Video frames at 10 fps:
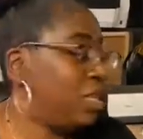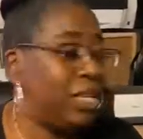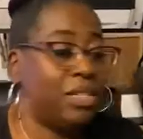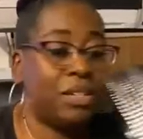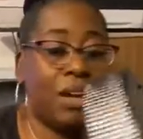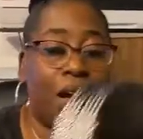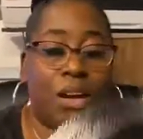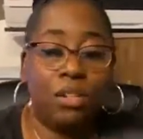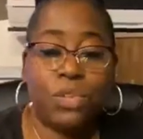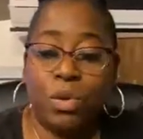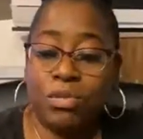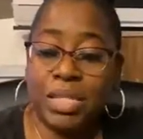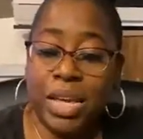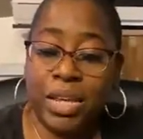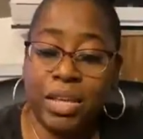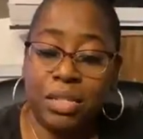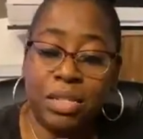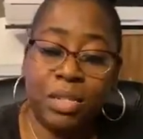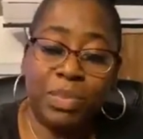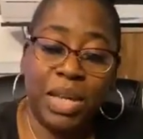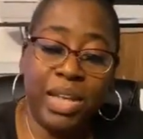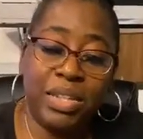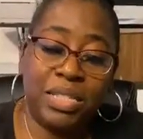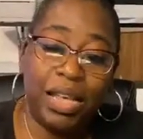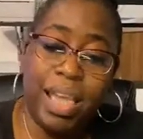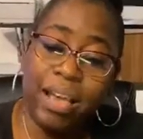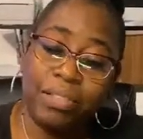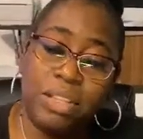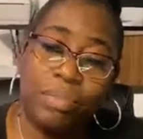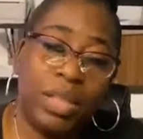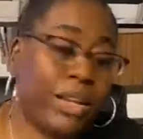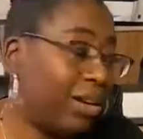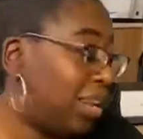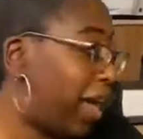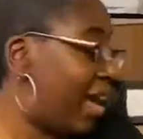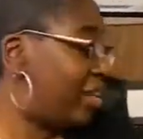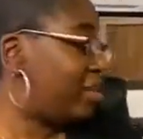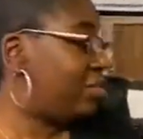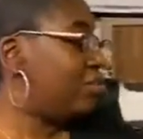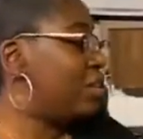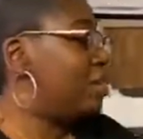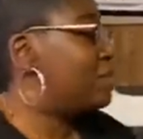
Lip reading: These are called the rotating displays. They have some that are lighted. You can